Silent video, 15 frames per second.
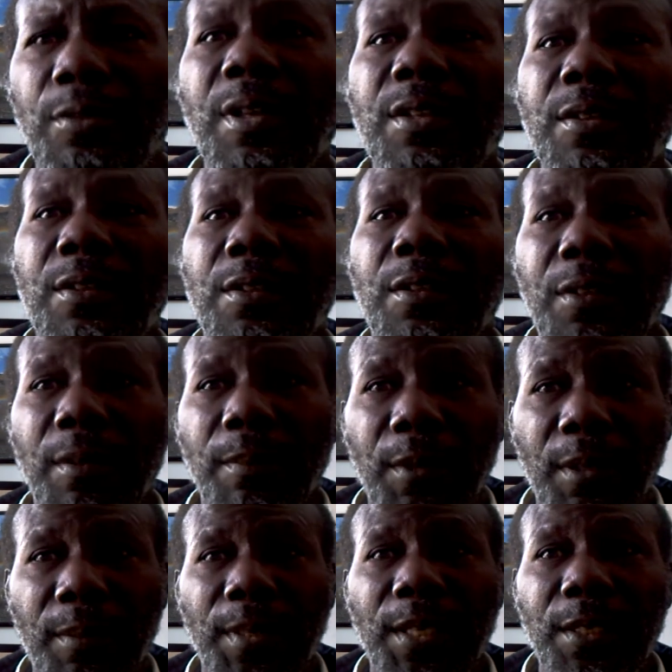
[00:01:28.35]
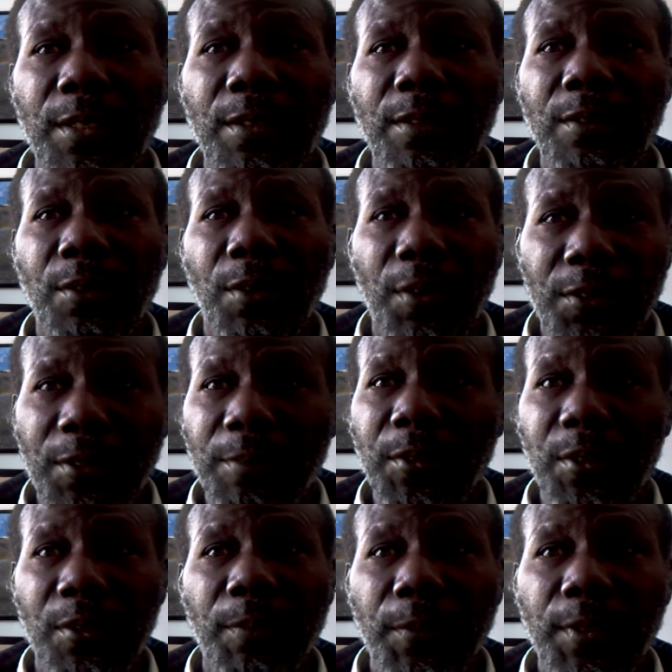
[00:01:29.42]
You listen to some comedians talking some
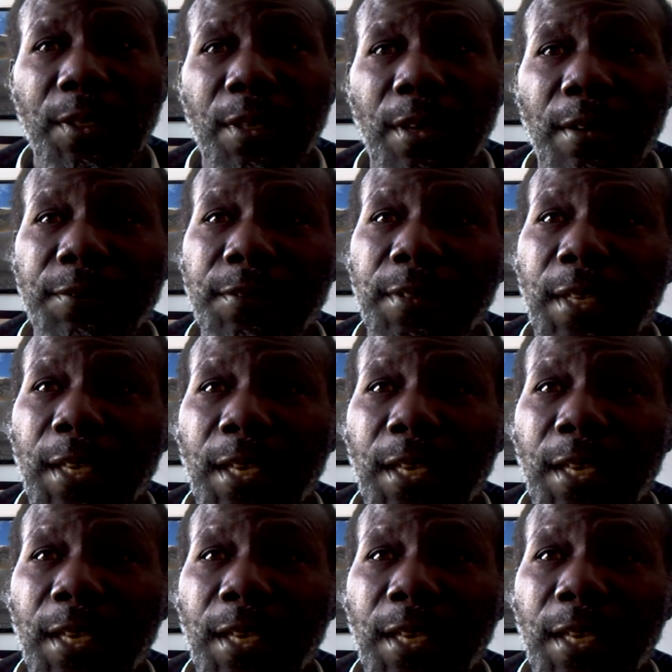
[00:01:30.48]
stupid stuff,